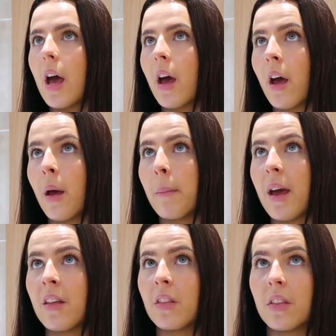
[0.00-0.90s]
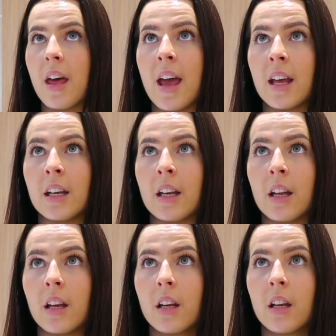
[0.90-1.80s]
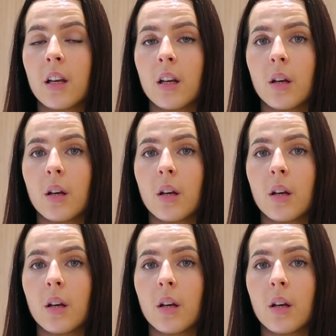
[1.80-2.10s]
and then